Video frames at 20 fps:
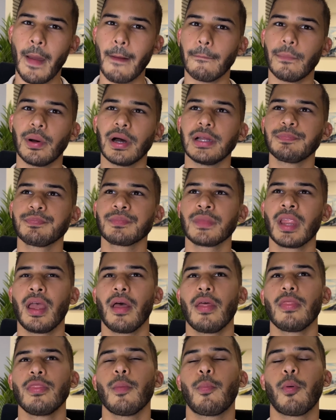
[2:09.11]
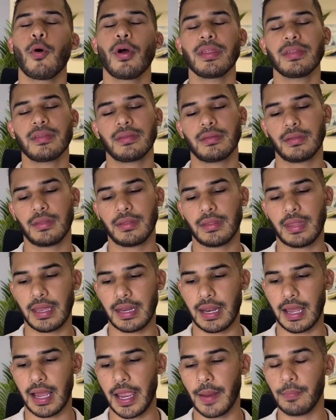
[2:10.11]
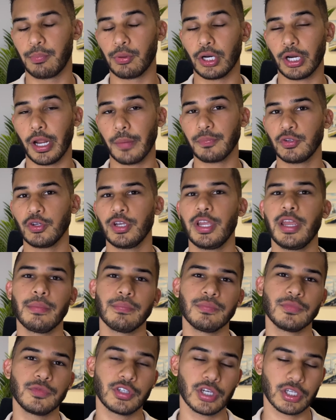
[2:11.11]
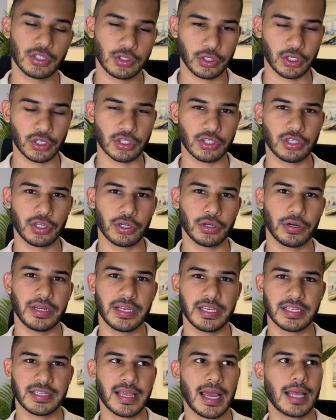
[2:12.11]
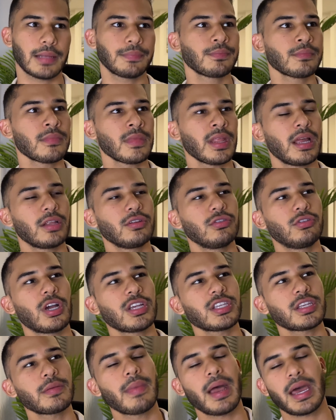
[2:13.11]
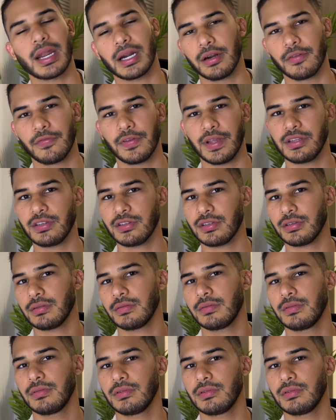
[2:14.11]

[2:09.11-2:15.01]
But the point that I brought up to him just to consider is that it doesn't matter if it's